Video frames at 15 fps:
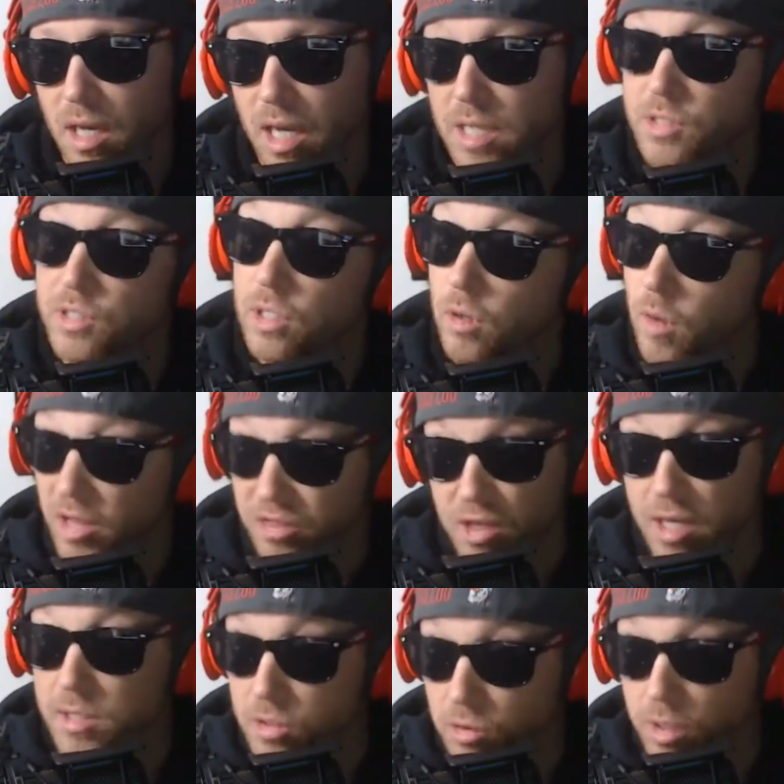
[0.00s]
and so I
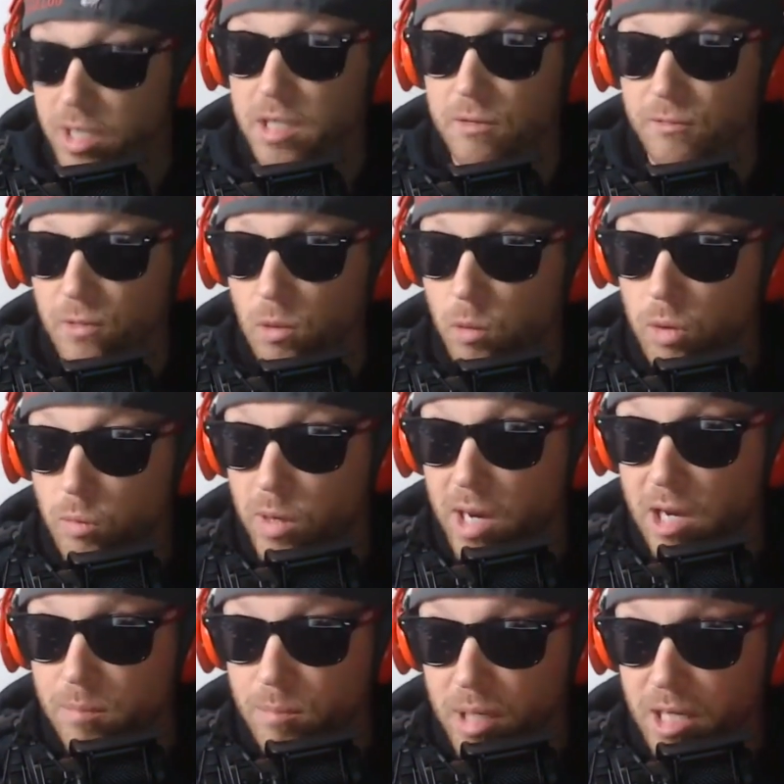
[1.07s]
think it's great that Florida went
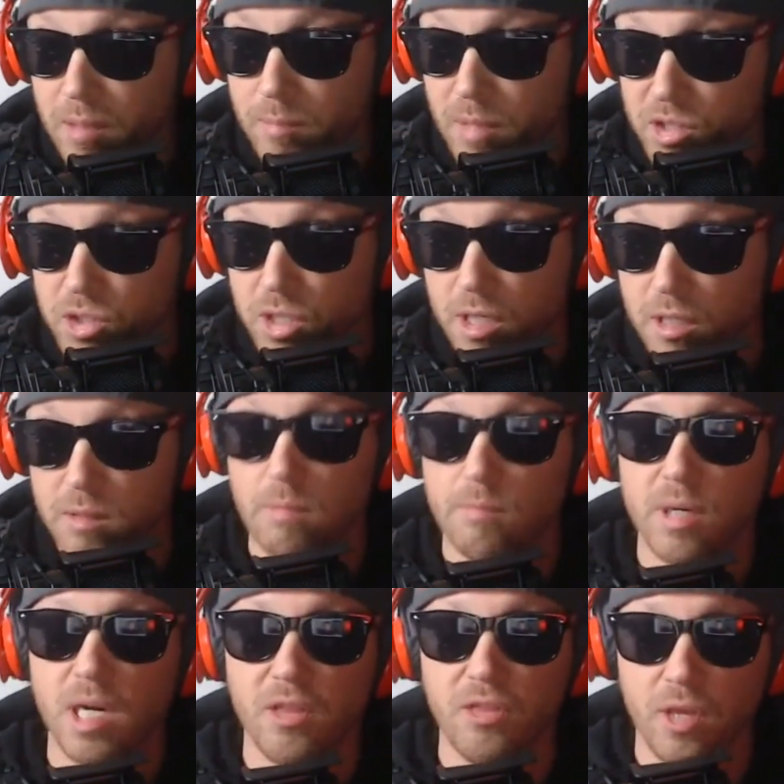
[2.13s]
out and beat Michigan,
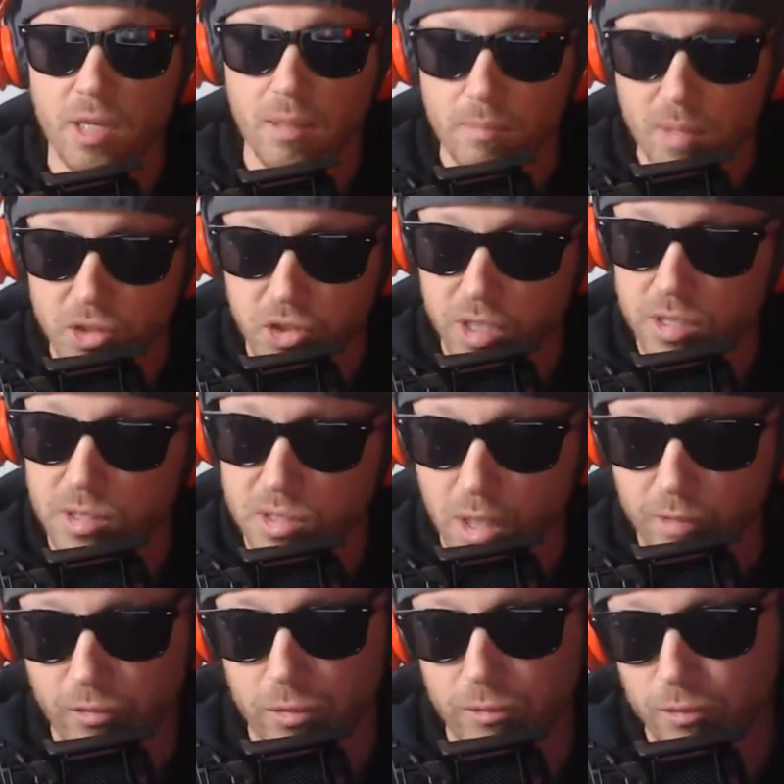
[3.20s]
but I think Michigan
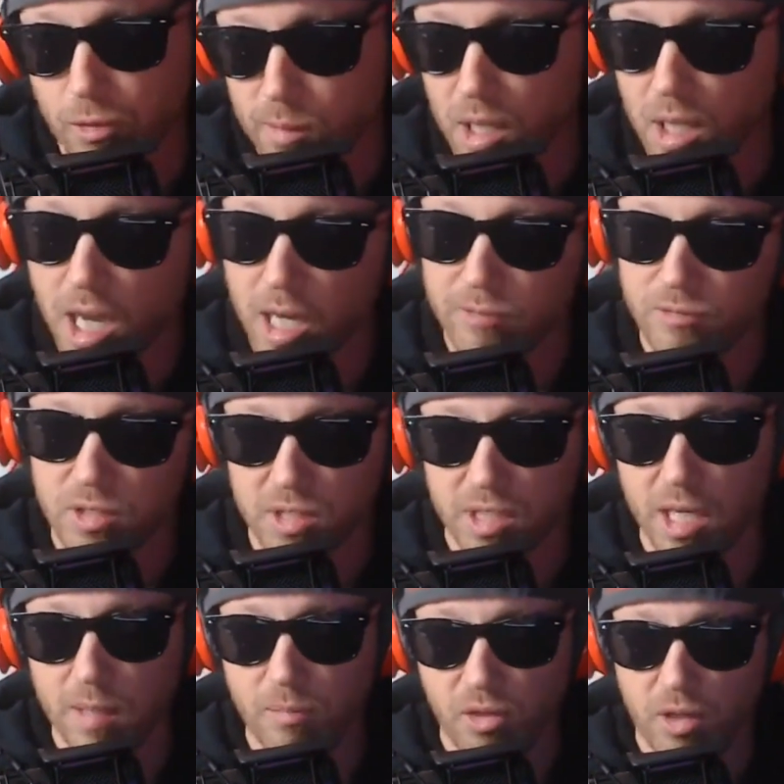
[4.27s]
suffered from a lot of the
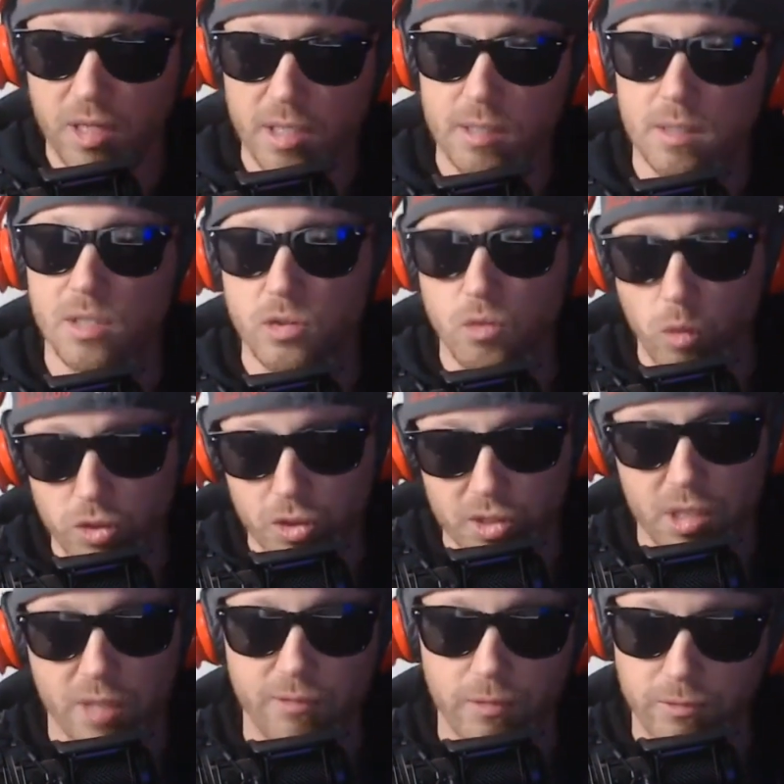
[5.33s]
same things that Georgia
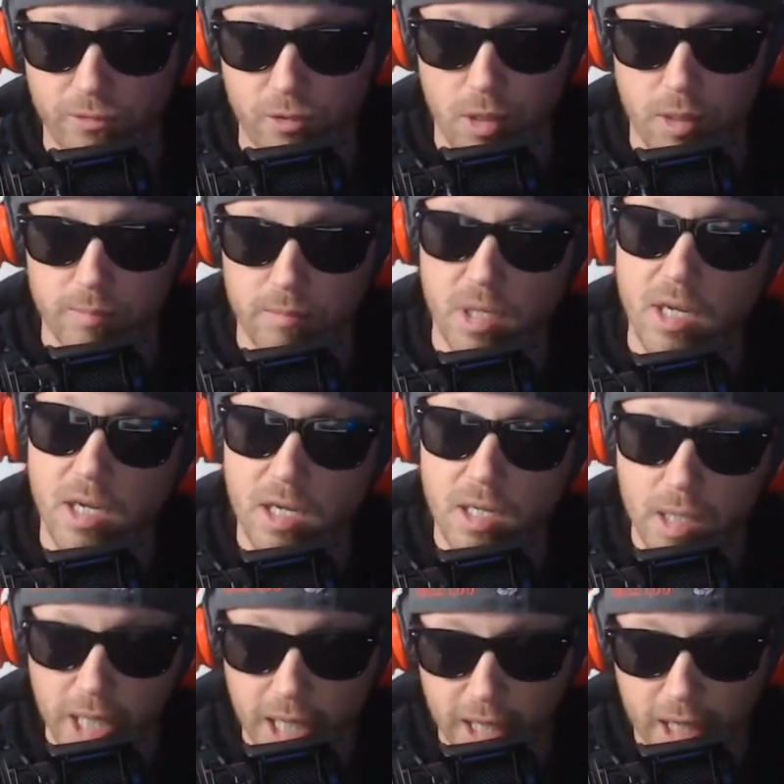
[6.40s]
suffered from
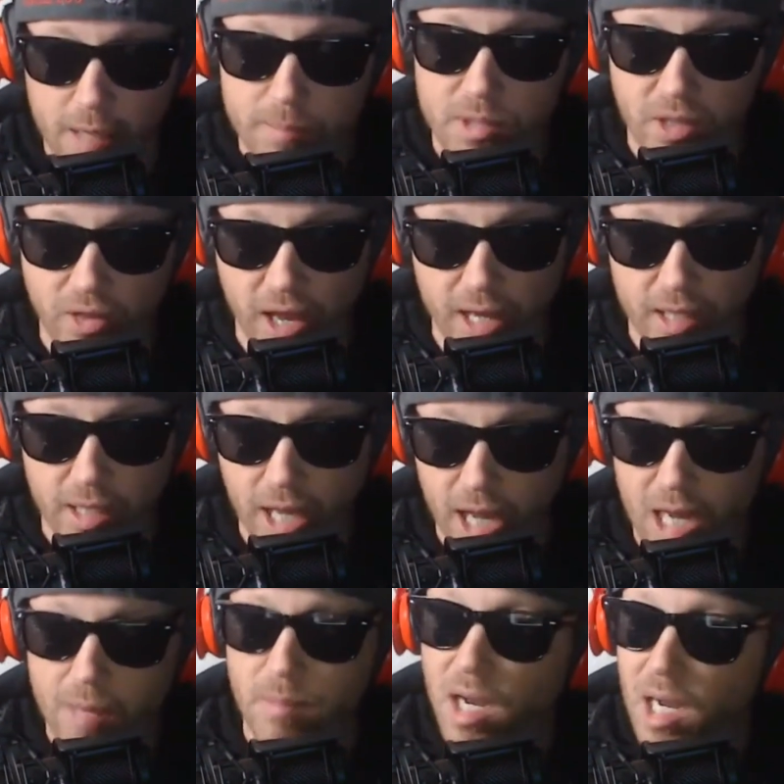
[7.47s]
leading up to that game.